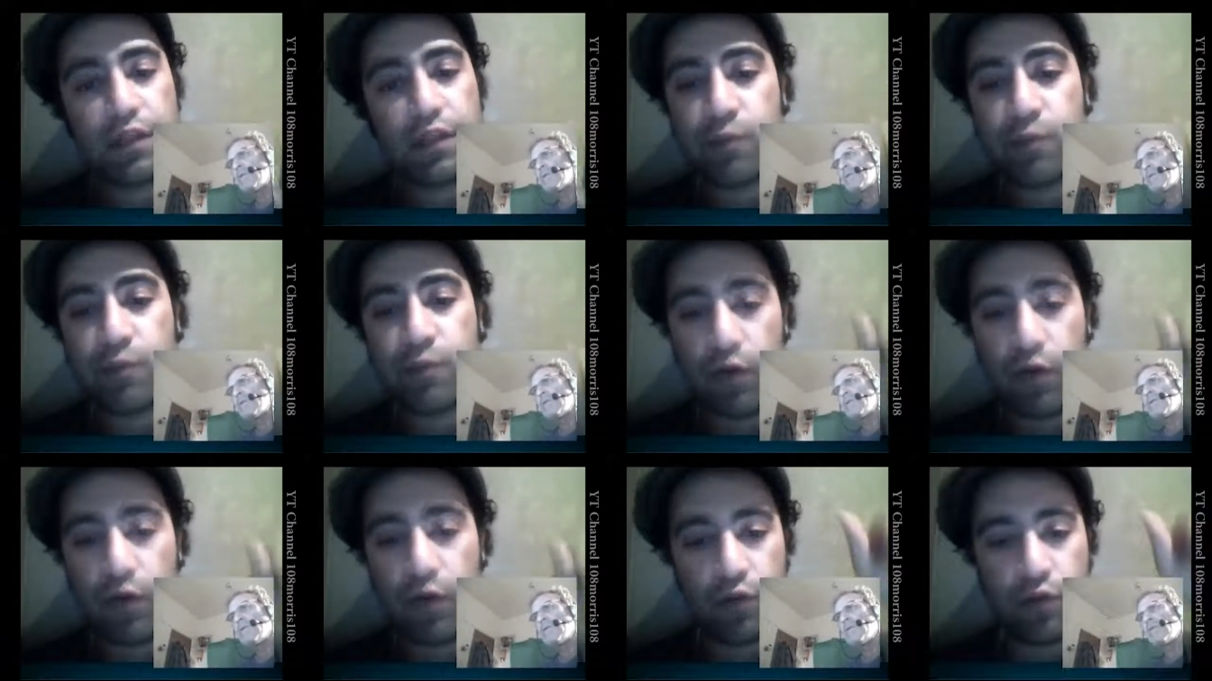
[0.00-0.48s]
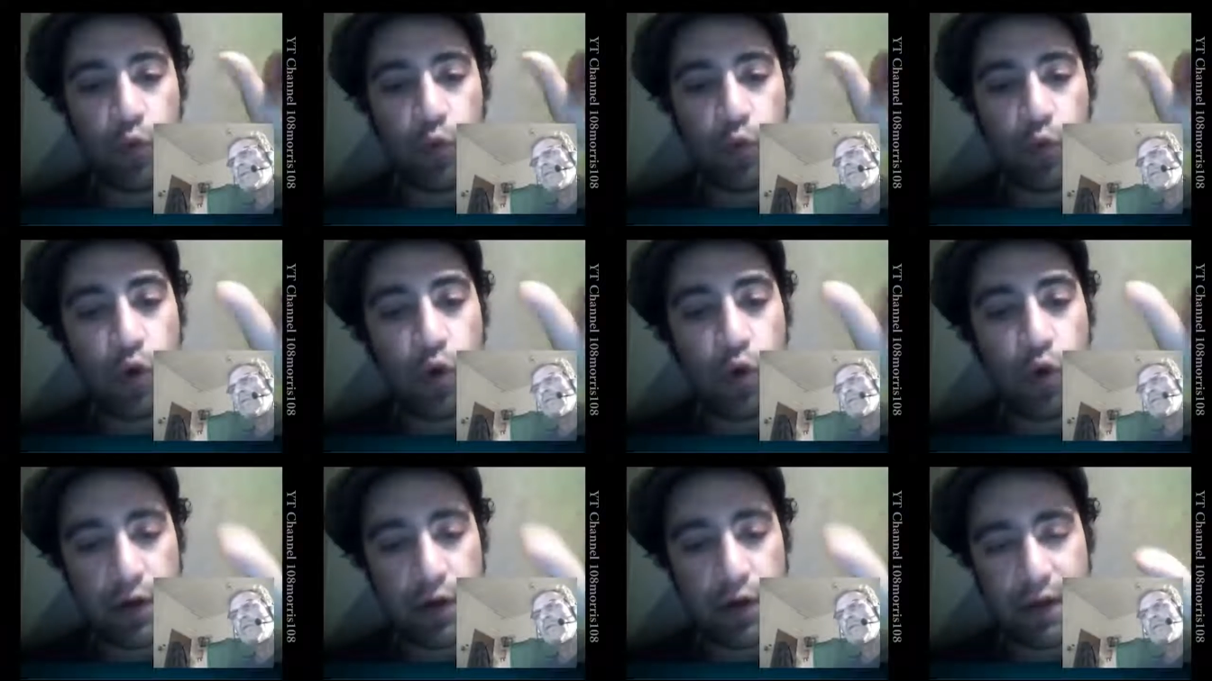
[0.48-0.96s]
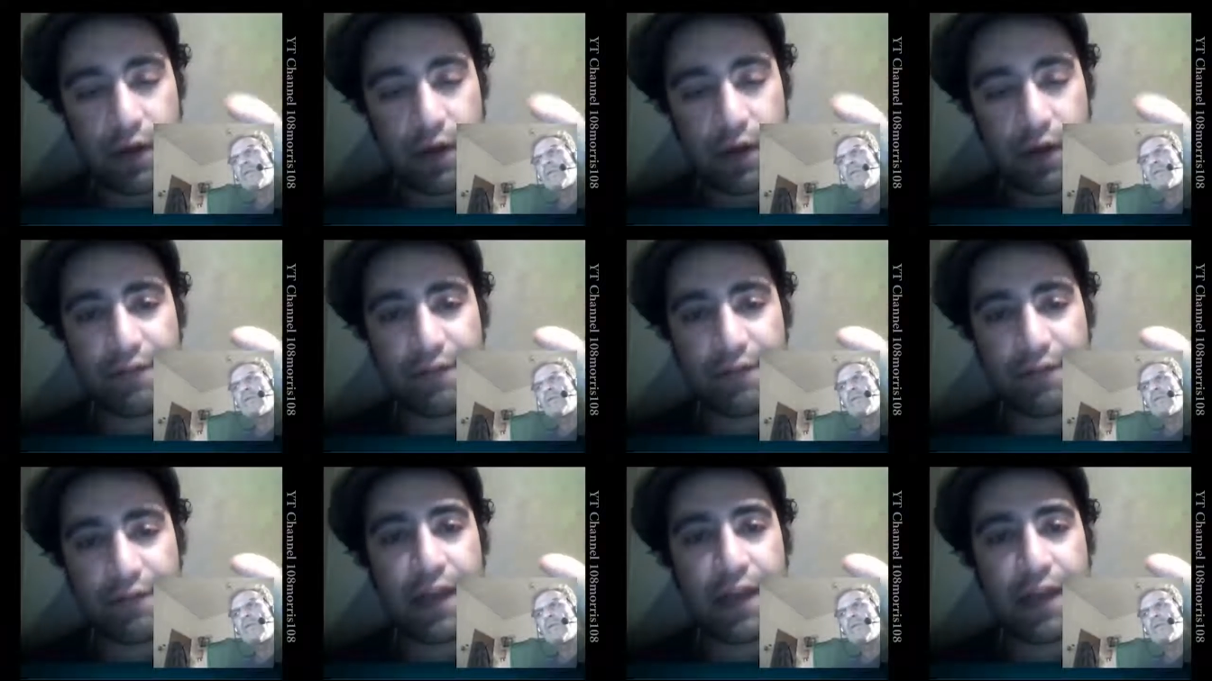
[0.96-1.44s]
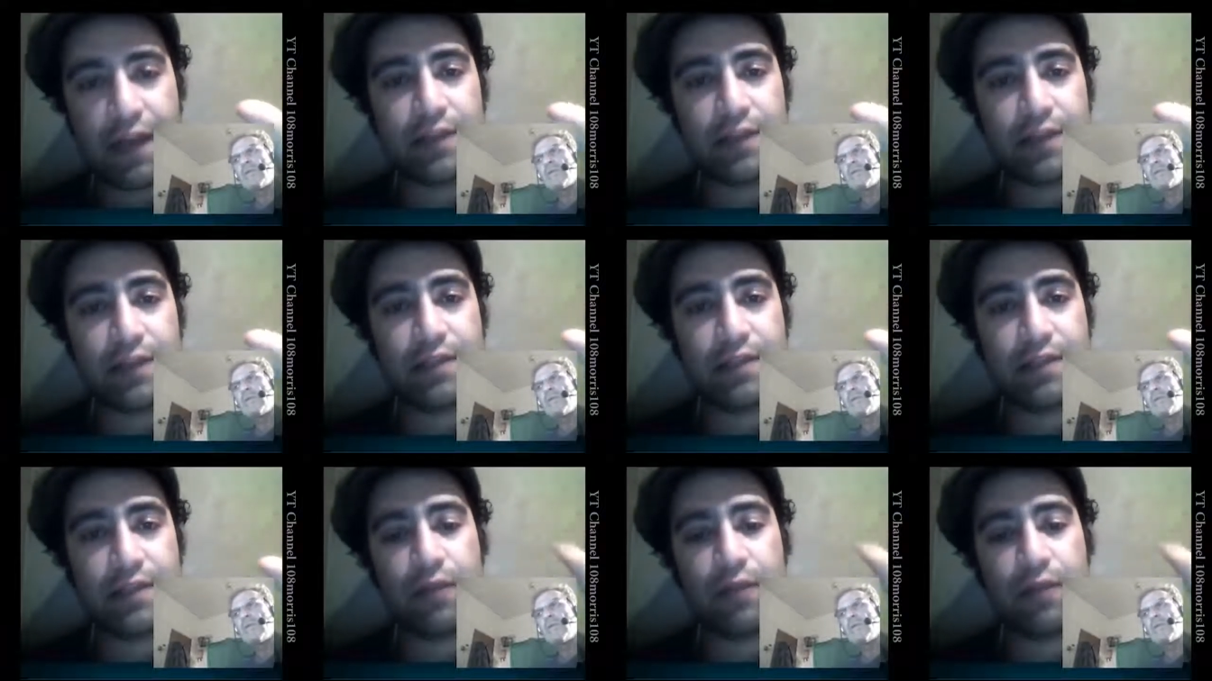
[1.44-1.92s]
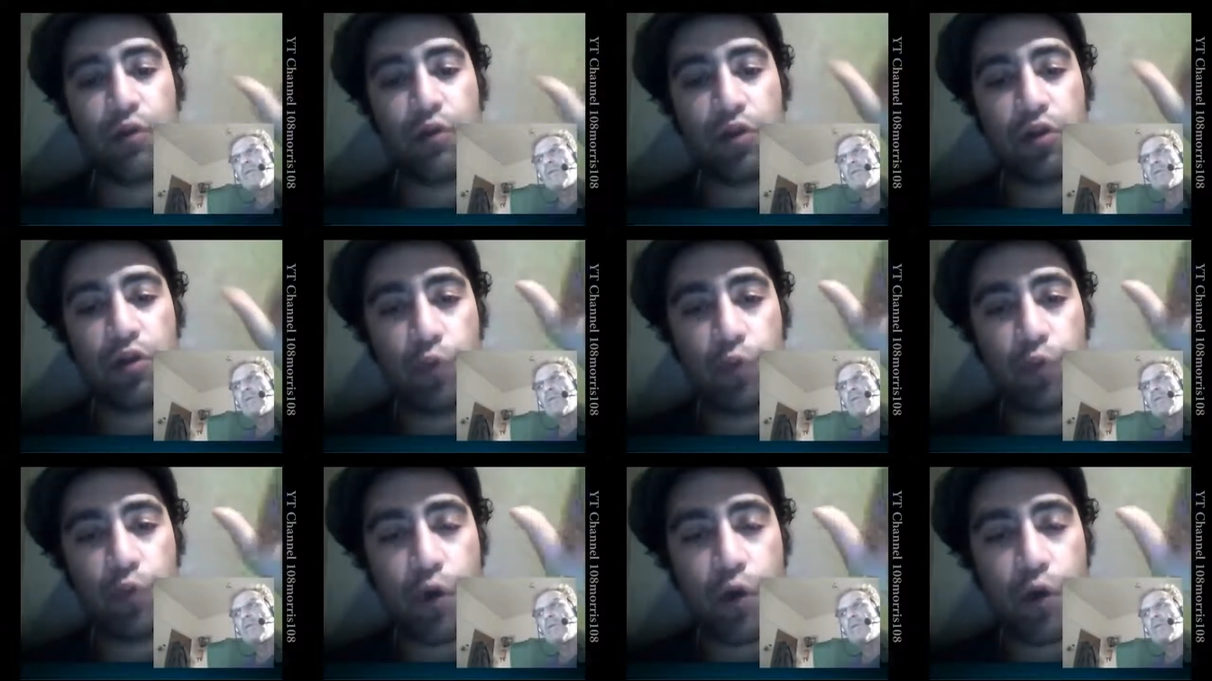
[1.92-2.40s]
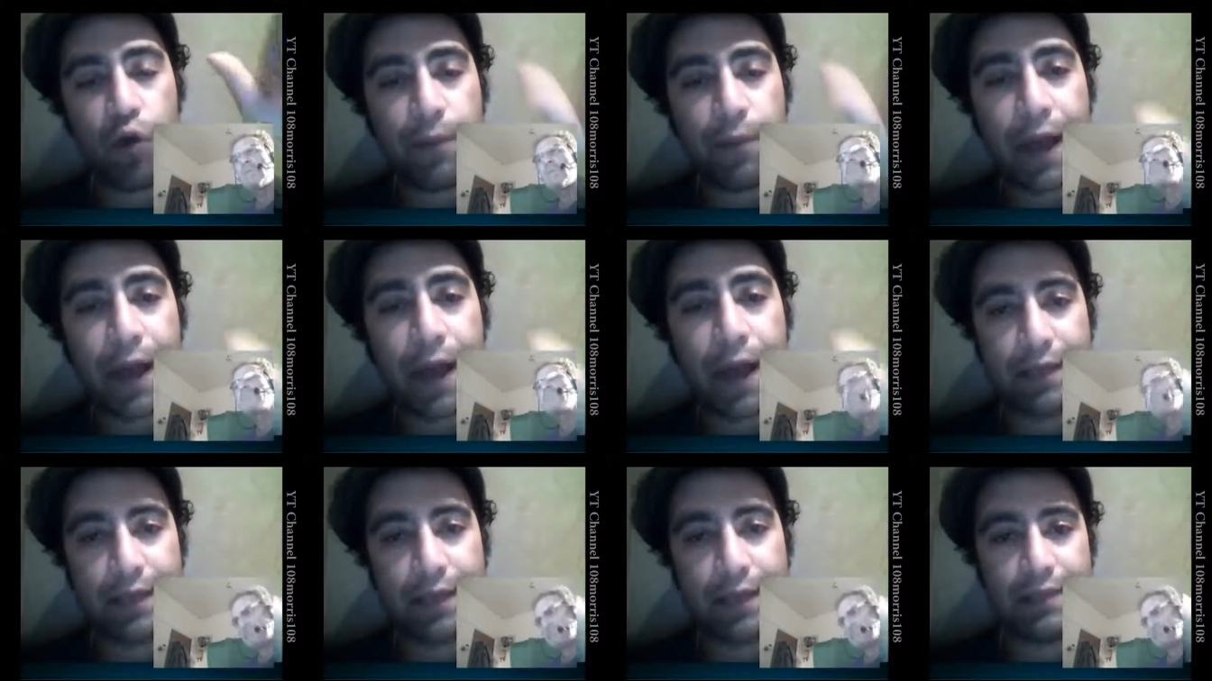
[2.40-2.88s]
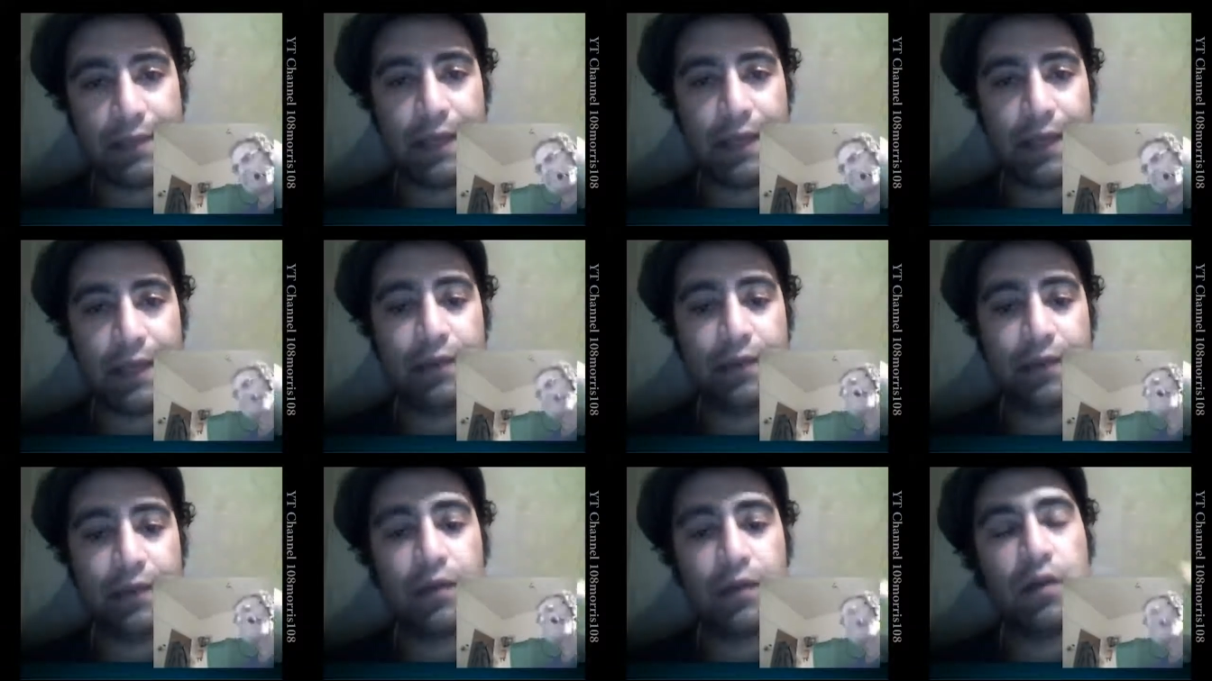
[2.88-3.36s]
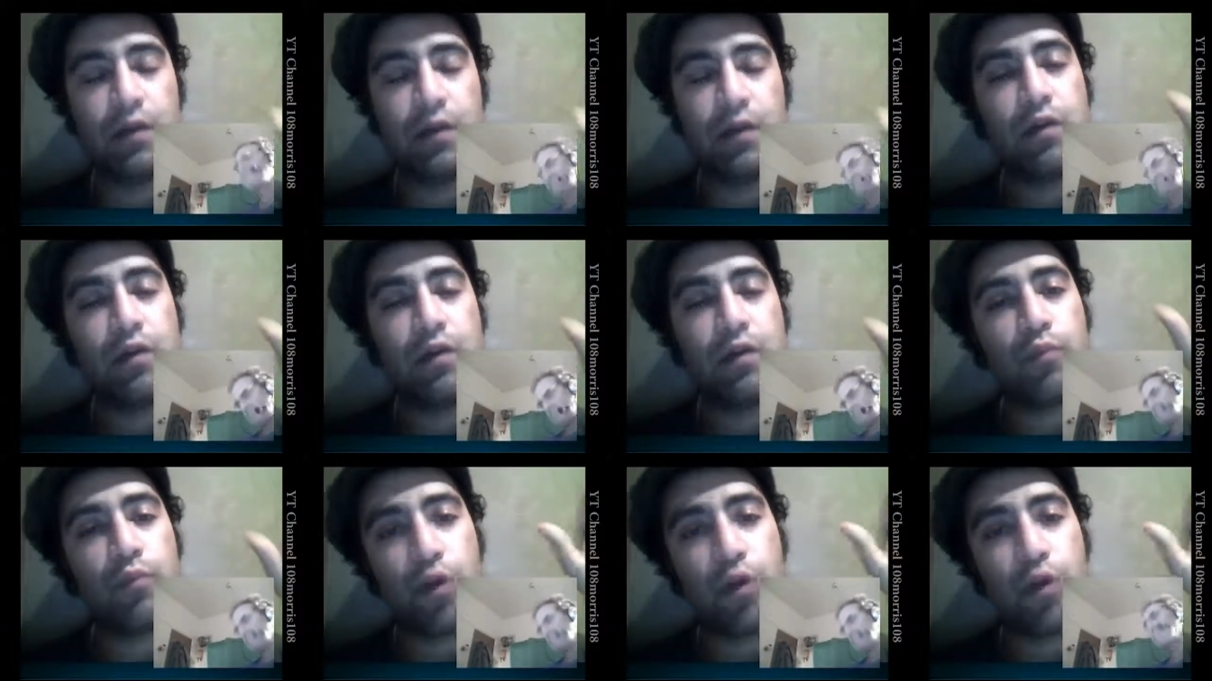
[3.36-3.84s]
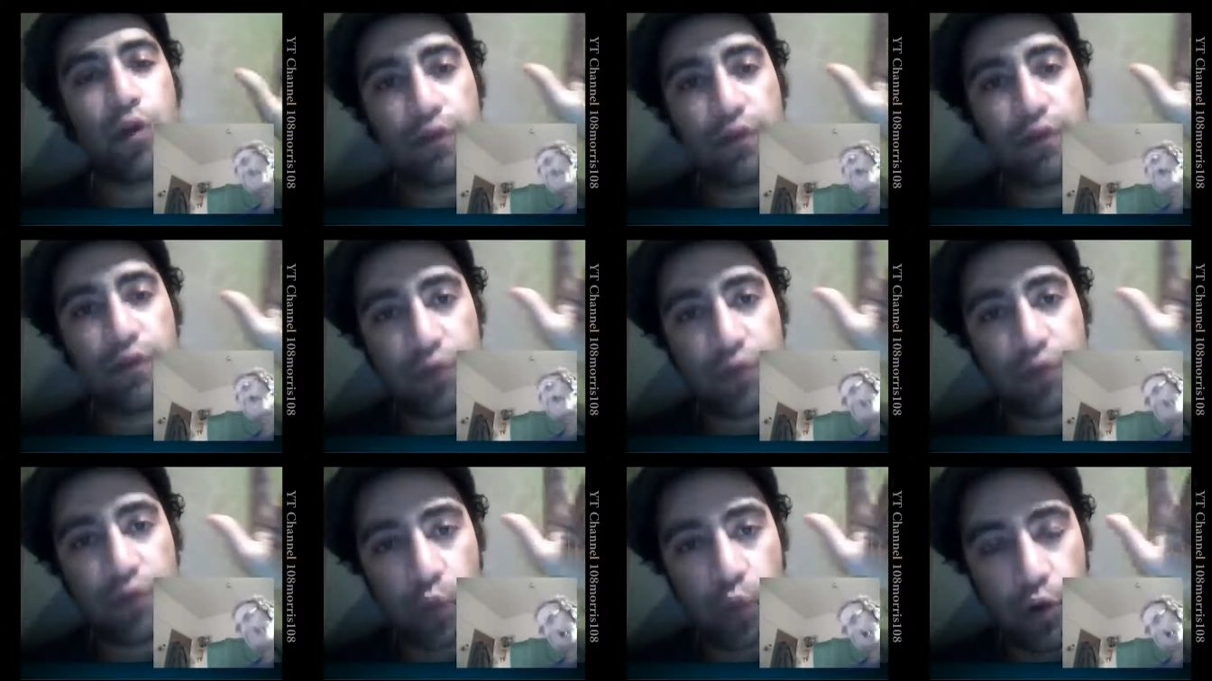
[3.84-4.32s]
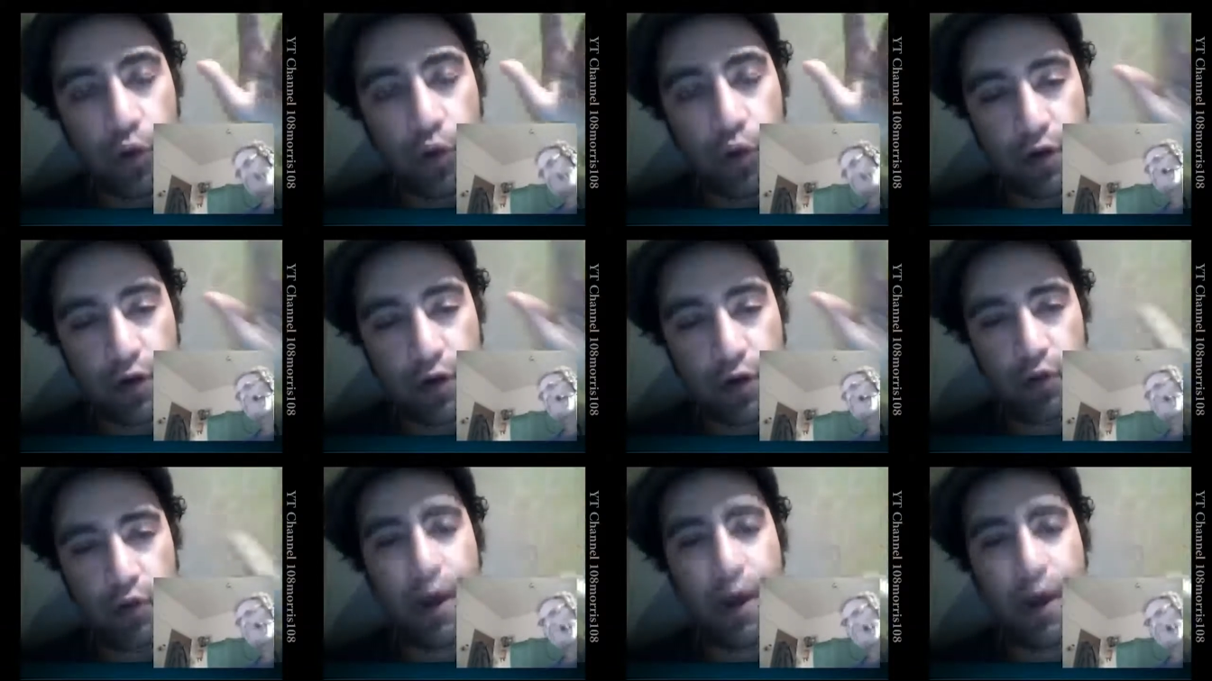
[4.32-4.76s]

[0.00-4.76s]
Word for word: It's part of the war in Afghanistan, part of the war in Pakistan, part of the war in Iraq.